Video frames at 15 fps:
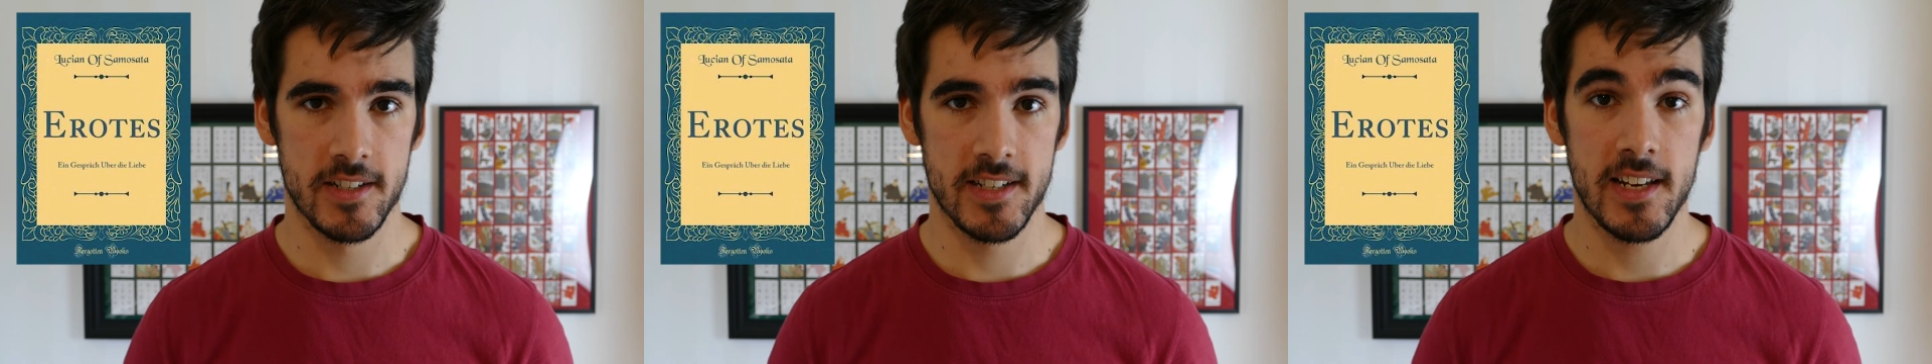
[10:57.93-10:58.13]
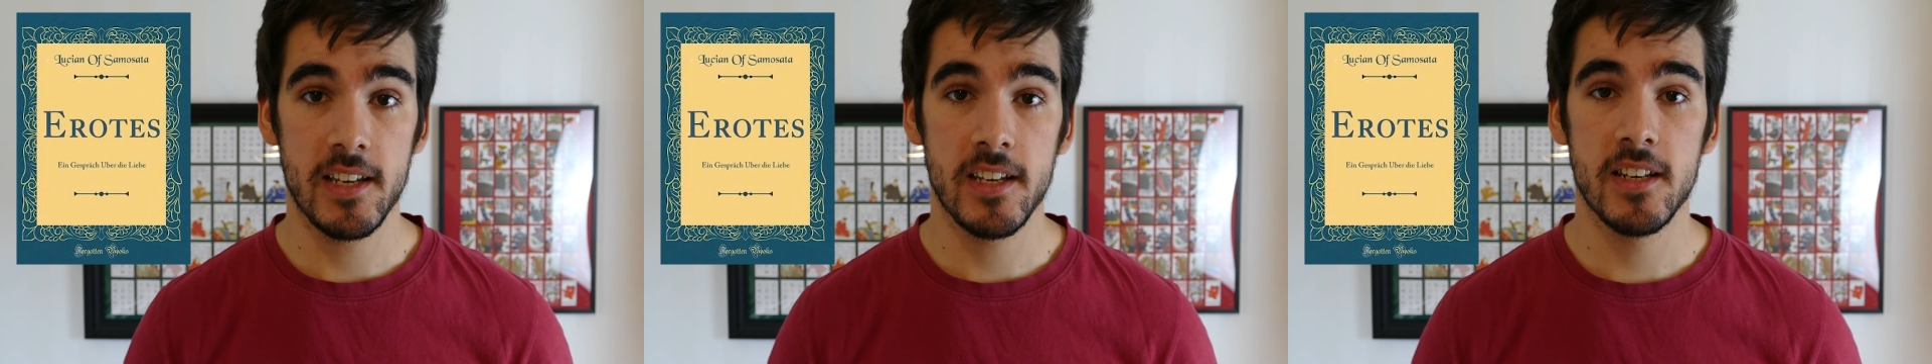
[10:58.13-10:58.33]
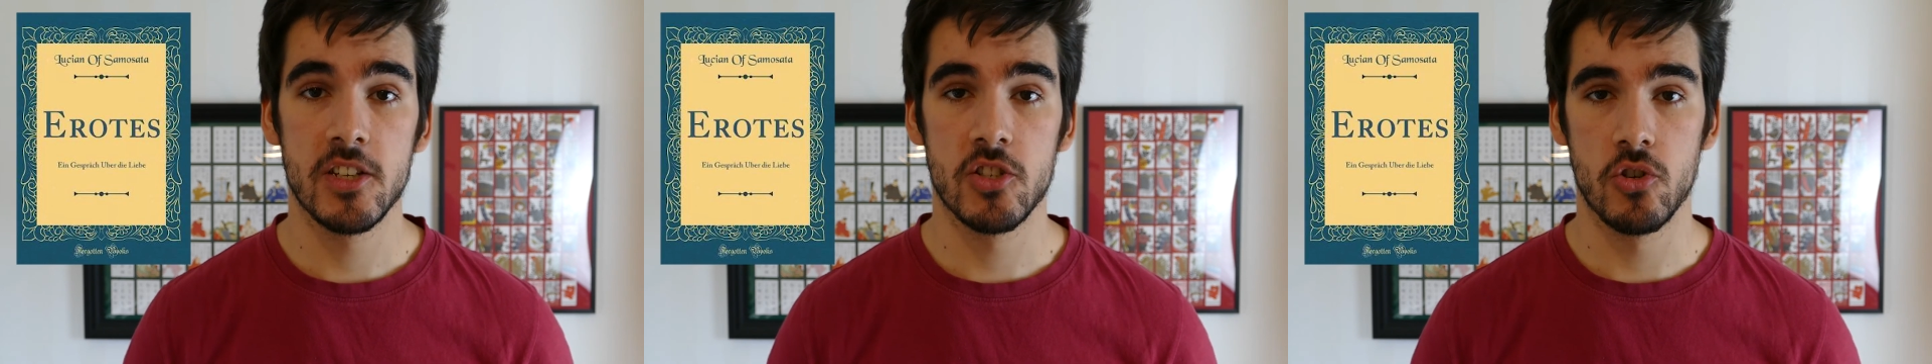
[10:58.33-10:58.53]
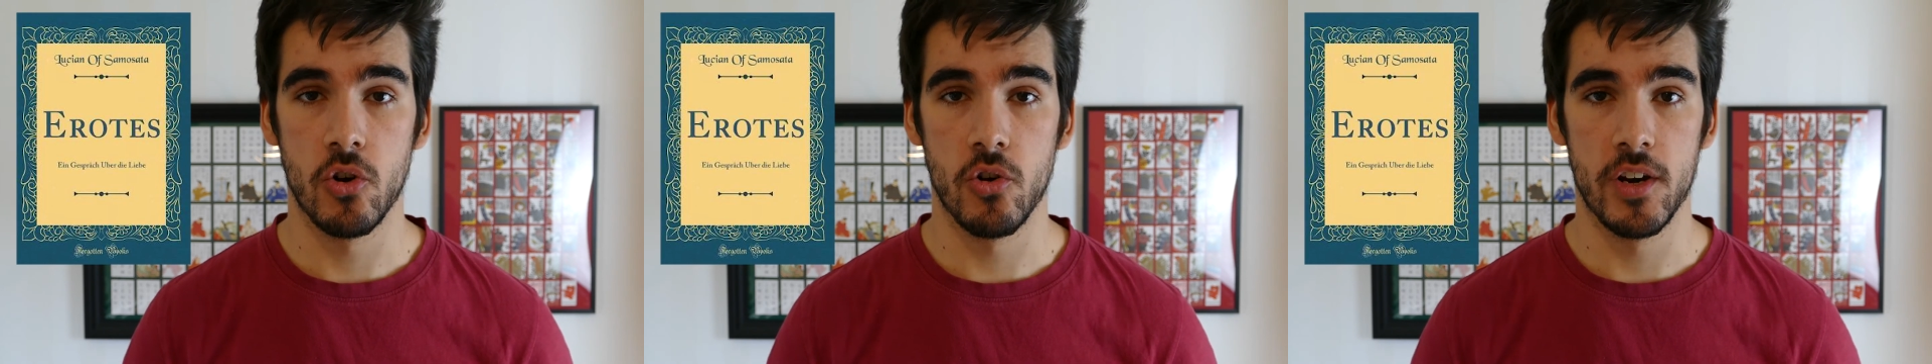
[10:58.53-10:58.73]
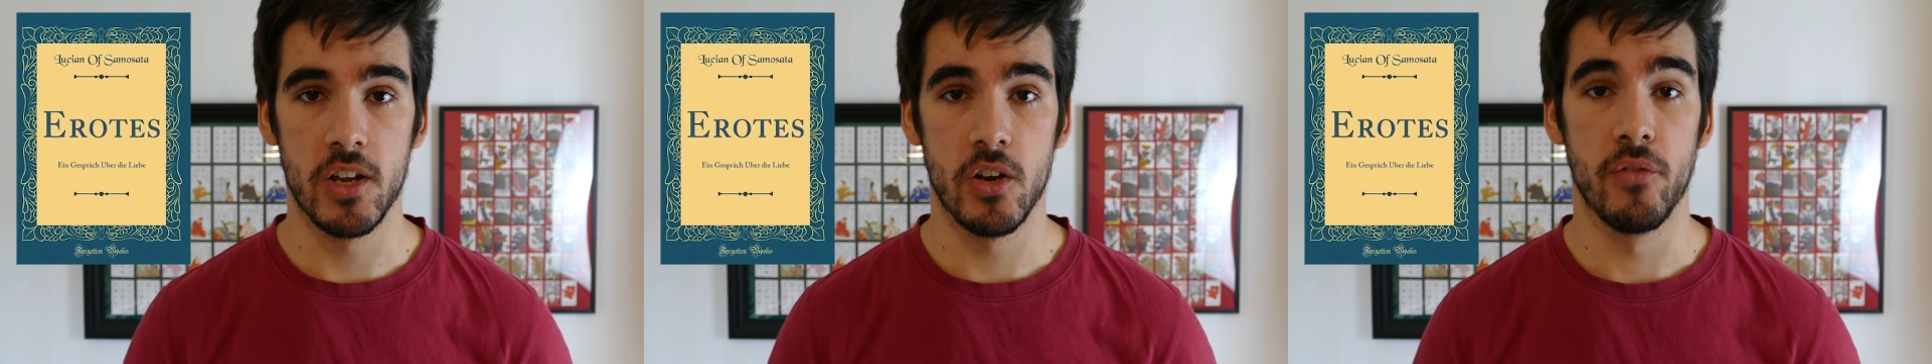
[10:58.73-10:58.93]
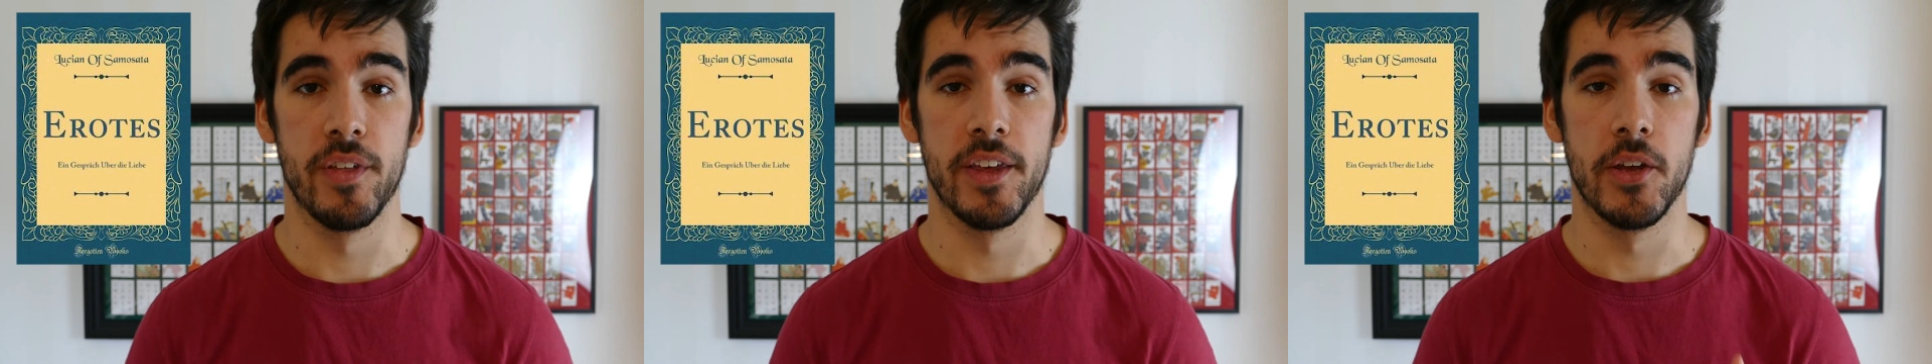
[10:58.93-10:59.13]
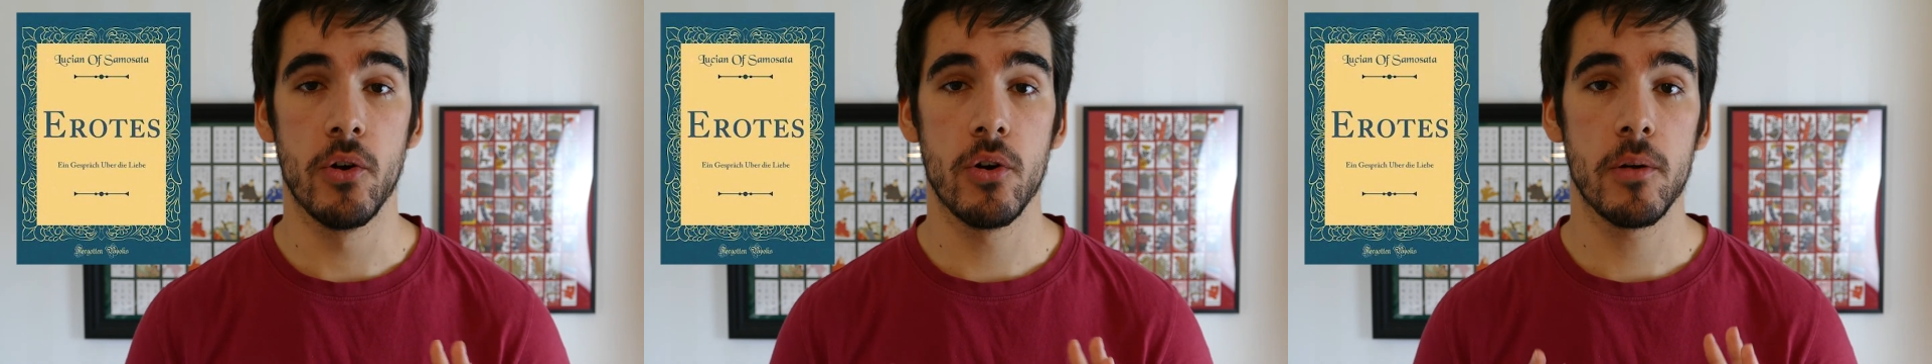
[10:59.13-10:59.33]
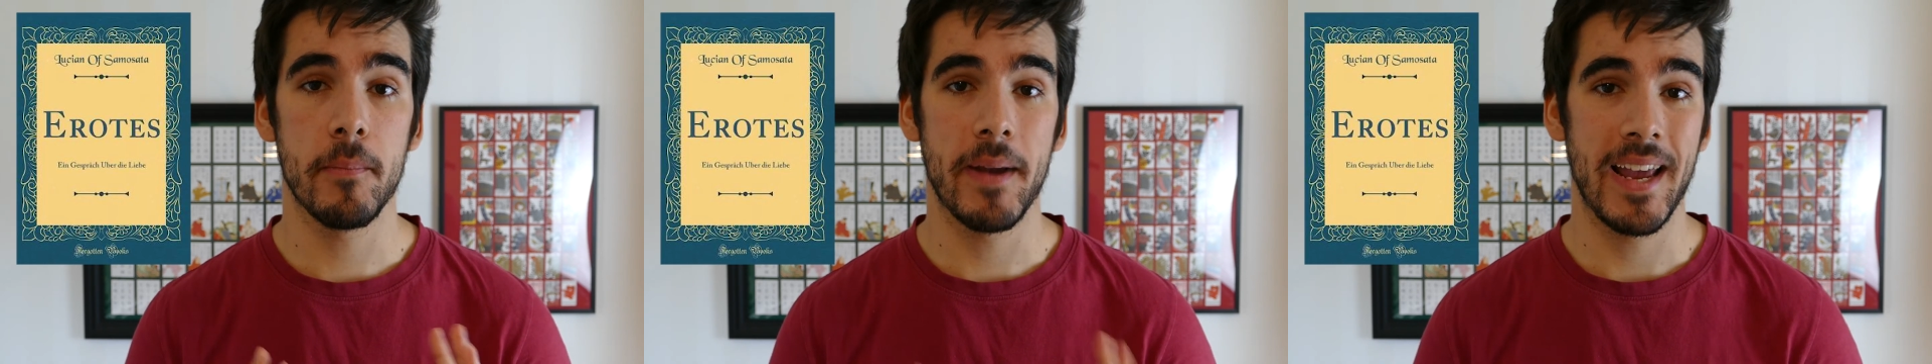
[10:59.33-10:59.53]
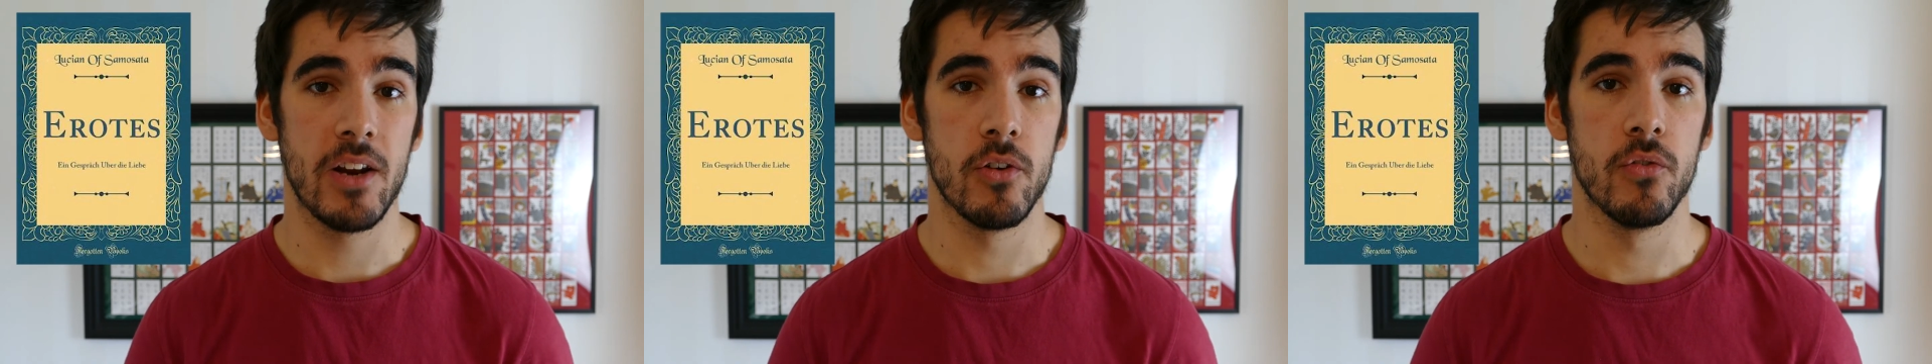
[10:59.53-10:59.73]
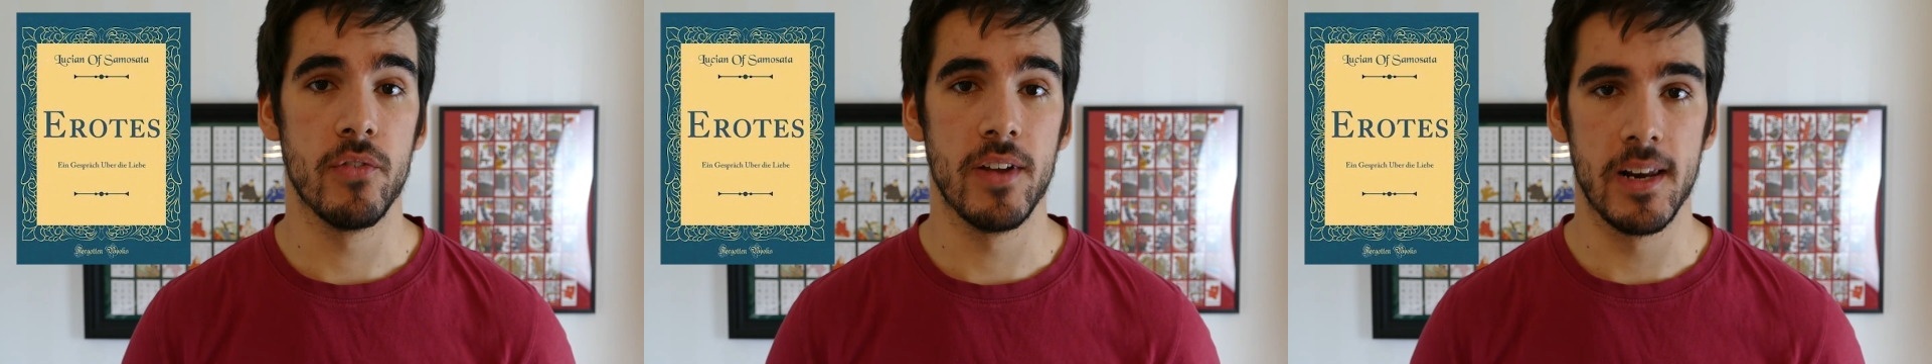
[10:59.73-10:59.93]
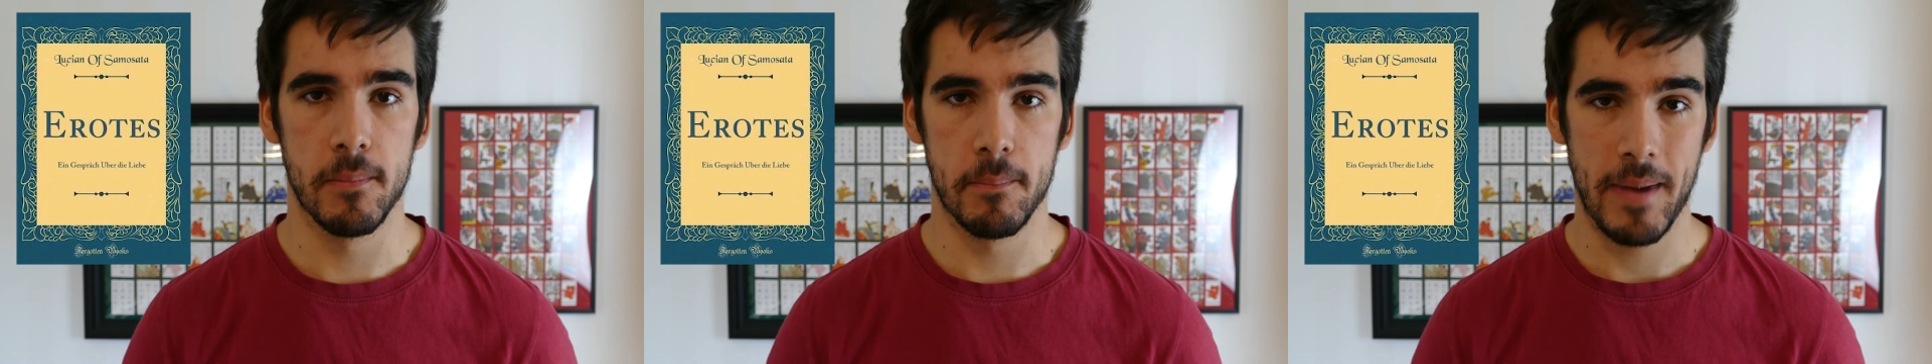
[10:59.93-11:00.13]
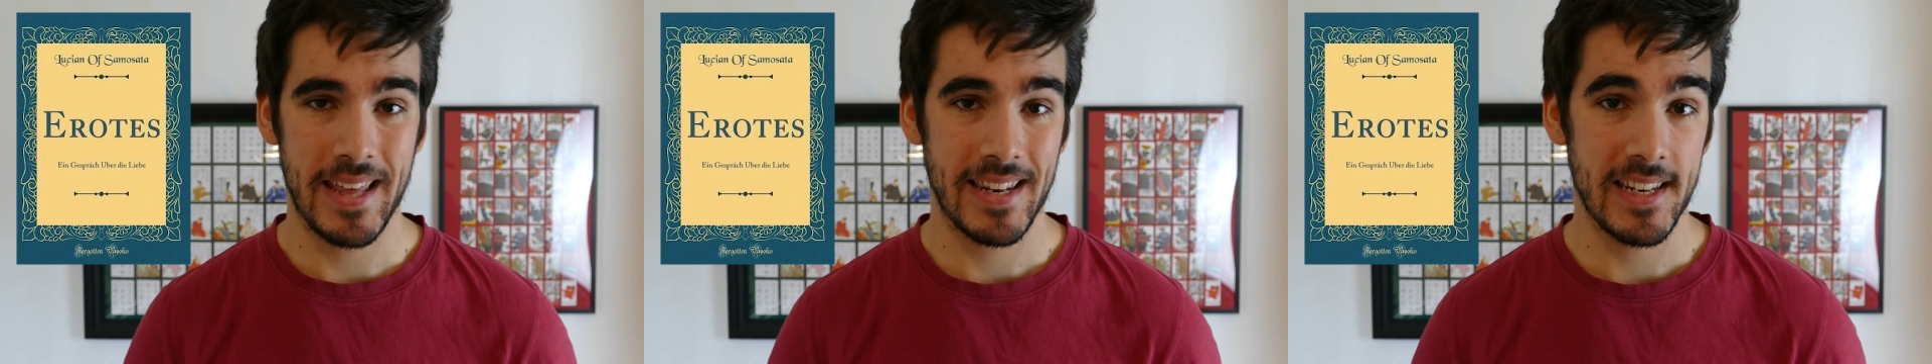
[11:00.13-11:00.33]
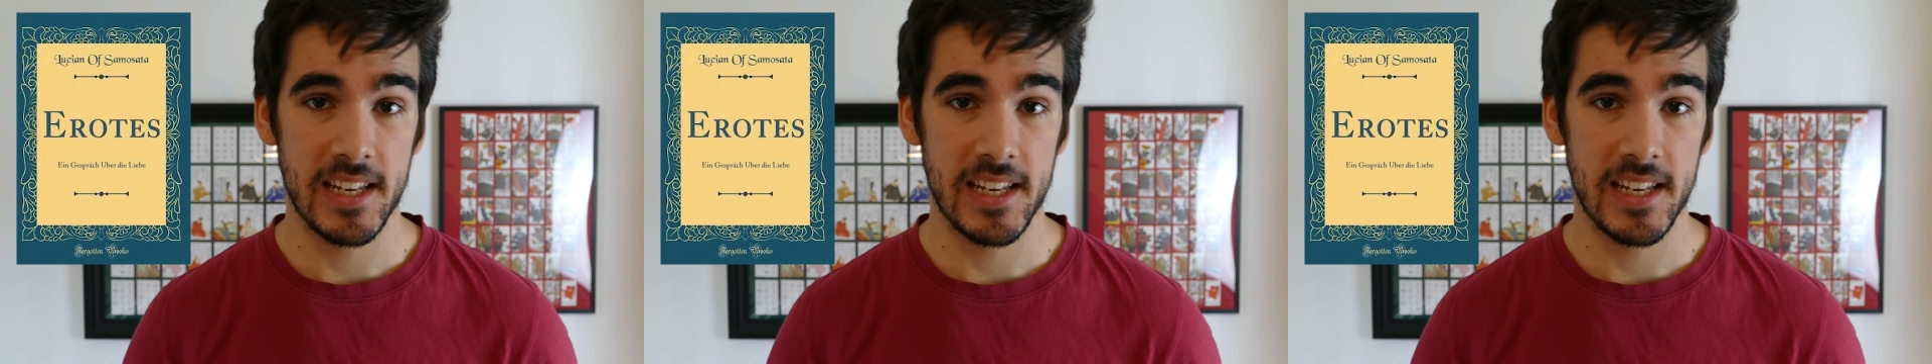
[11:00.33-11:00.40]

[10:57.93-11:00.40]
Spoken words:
telling the story of the young man who fell madly